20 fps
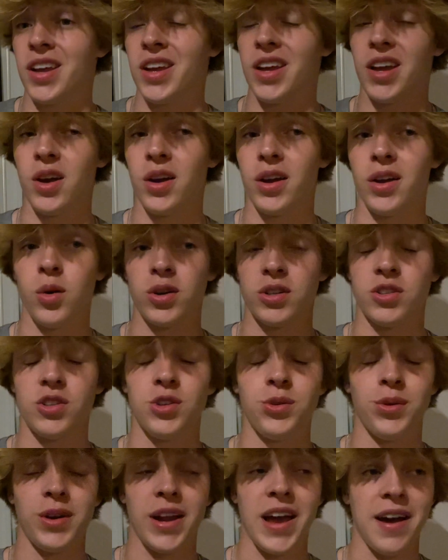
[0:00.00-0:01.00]
Uh, or
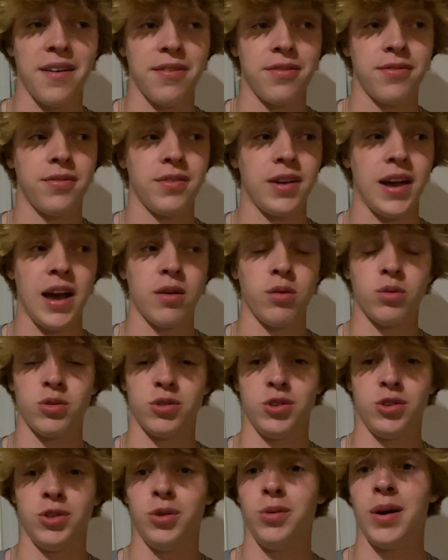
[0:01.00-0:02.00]
two and a half or
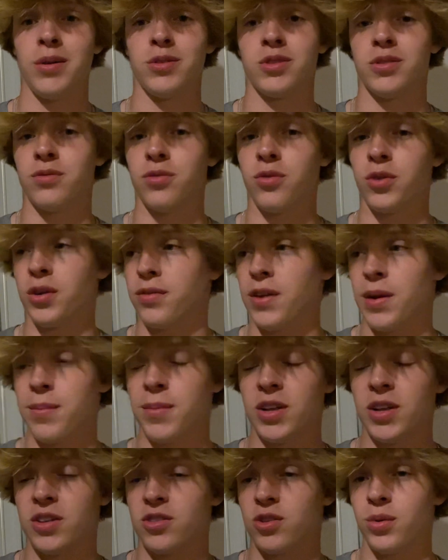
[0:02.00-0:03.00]
two hours and 45
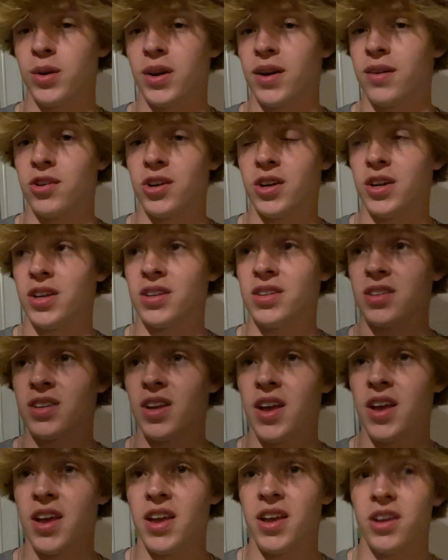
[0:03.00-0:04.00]
minutes or whatever it is
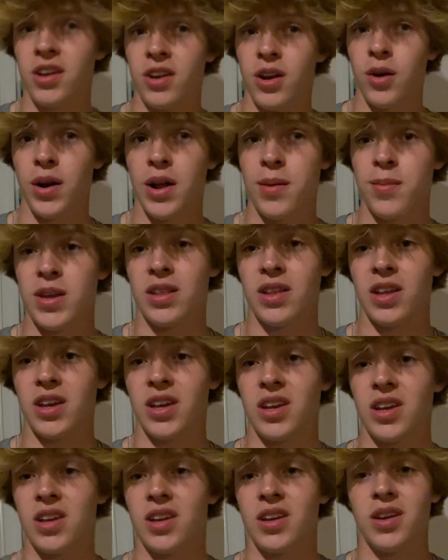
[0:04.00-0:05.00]
you know what I mean?
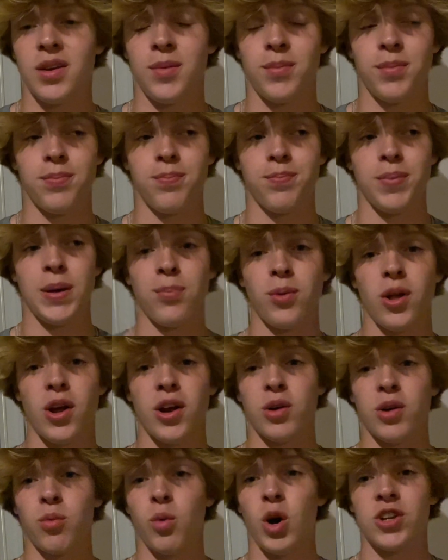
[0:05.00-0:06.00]
Like, exactly. people
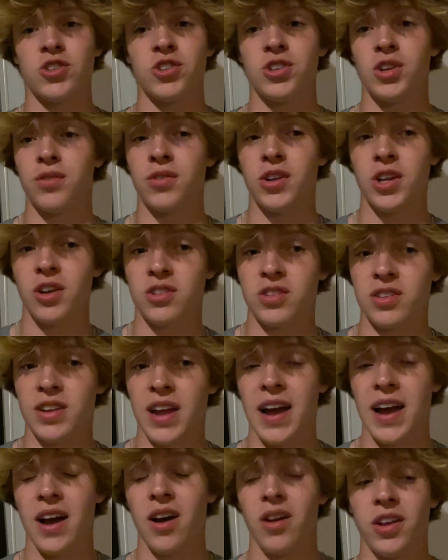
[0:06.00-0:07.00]
aren't watching your videos
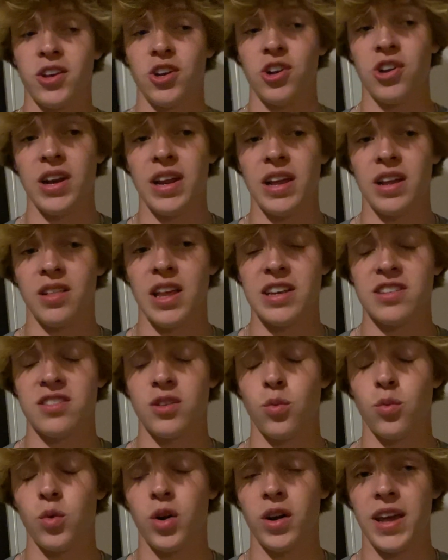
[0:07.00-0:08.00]
now. Like, you're getting less
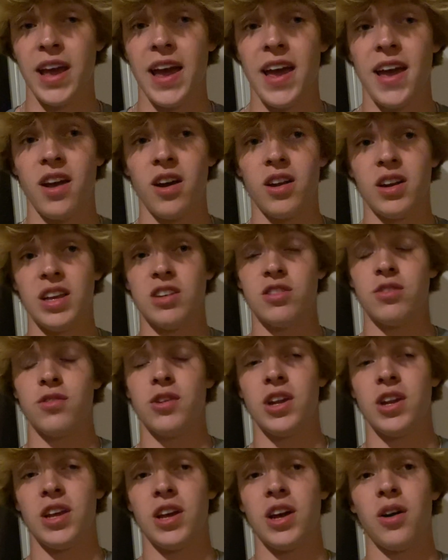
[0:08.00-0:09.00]
than 1K on each
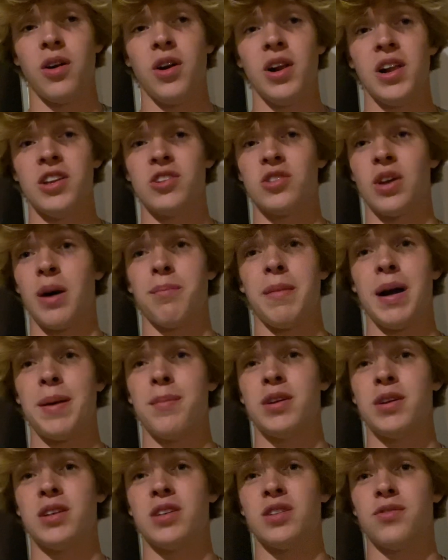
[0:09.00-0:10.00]
video. So my
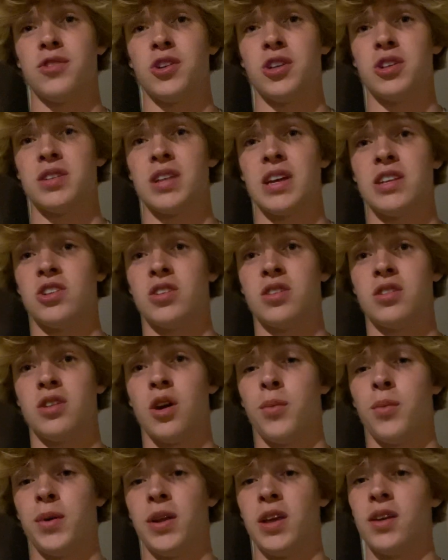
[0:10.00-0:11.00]
biggest fear is that just
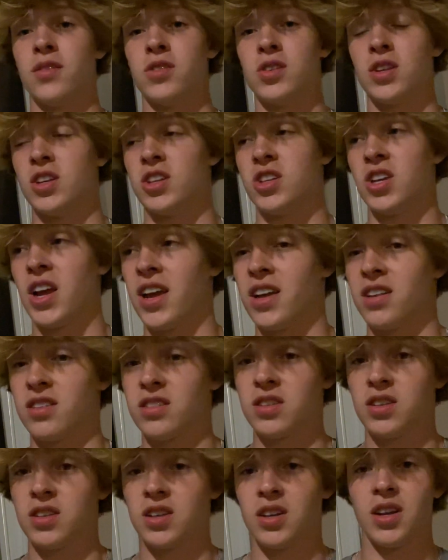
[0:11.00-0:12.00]
nobody gives it a chance.